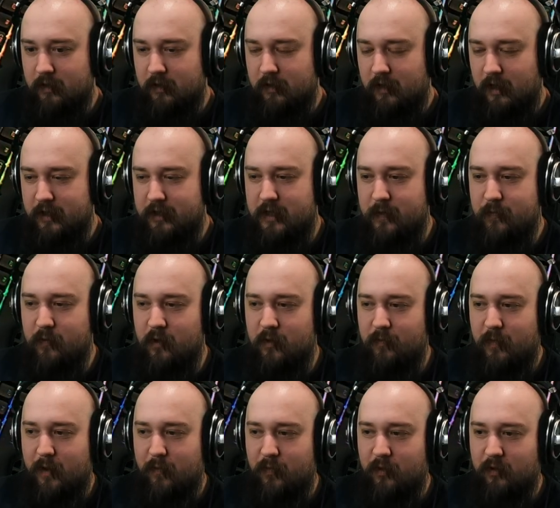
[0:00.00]
I seem to
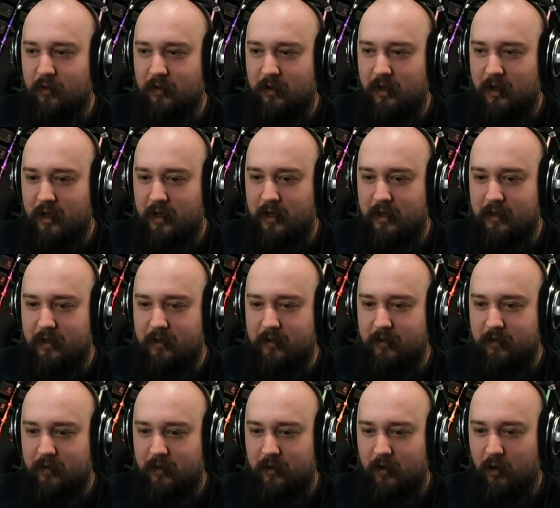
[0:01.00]
remember, like,
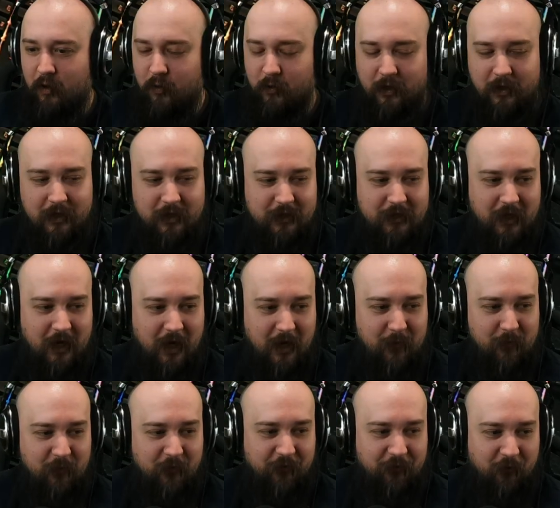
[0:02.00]
you know, in the
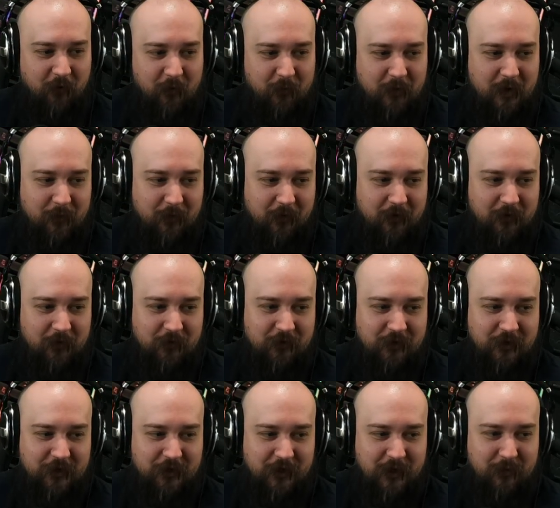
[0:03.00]
time before people used
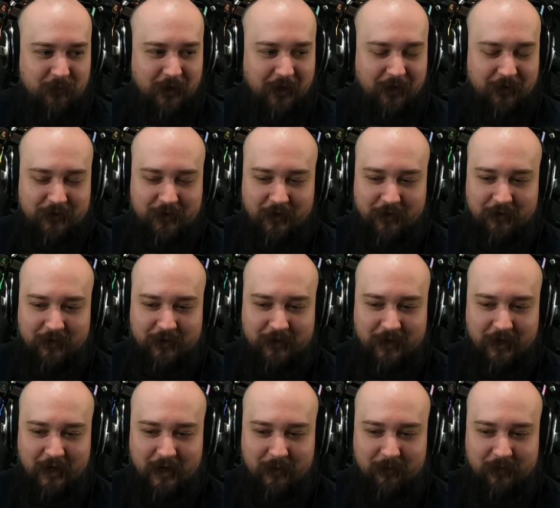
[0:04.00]
seatbelts all the
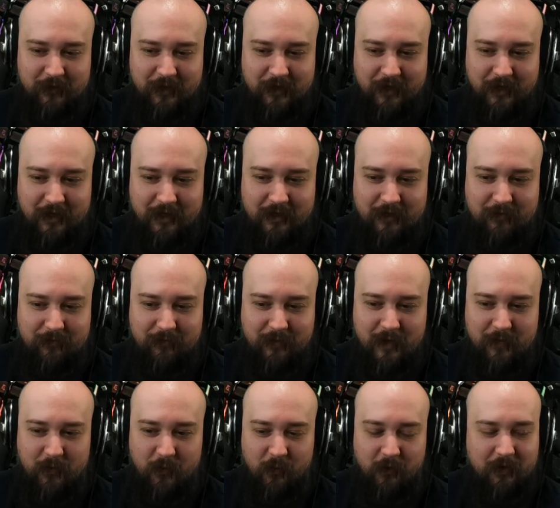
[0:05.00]
time, like
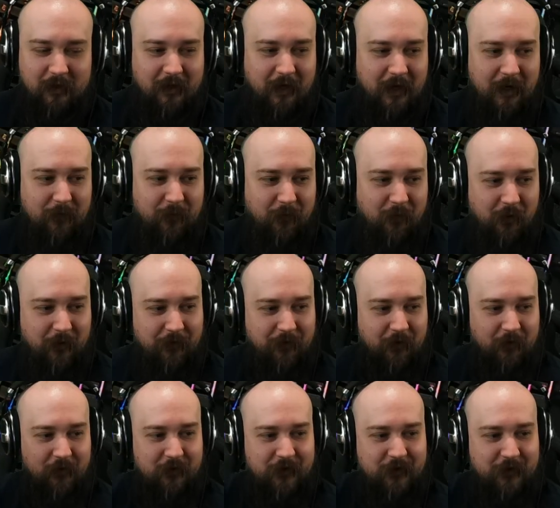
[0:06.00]
people would like put
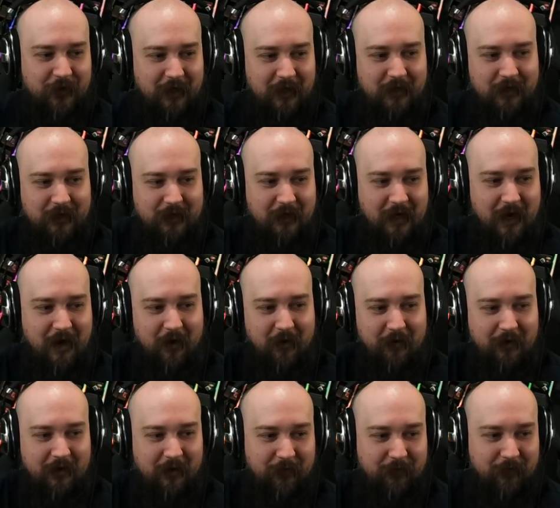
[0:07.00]
those things down
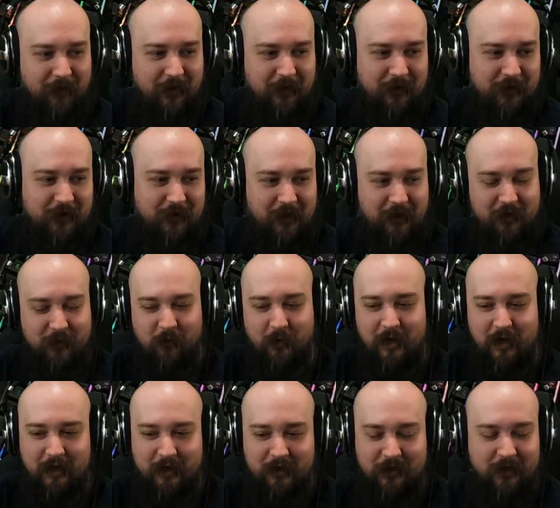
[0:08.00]
in the station
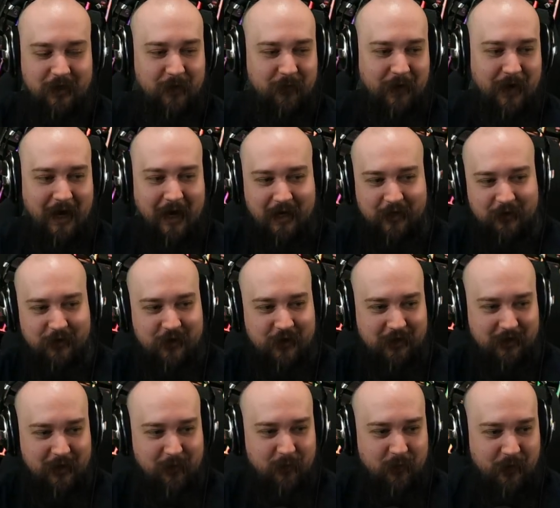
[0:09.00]
wagons in the back and
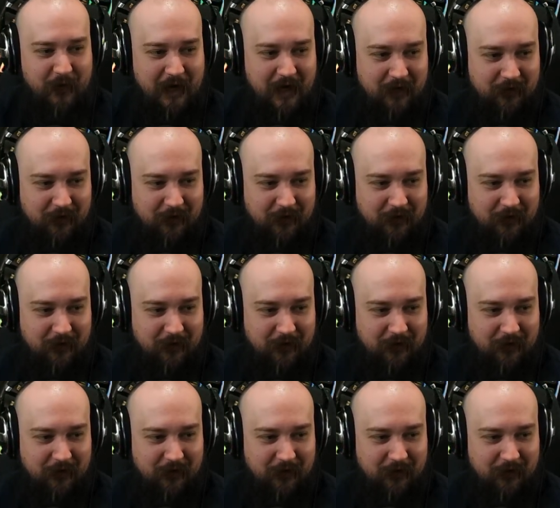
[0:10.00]
sleep back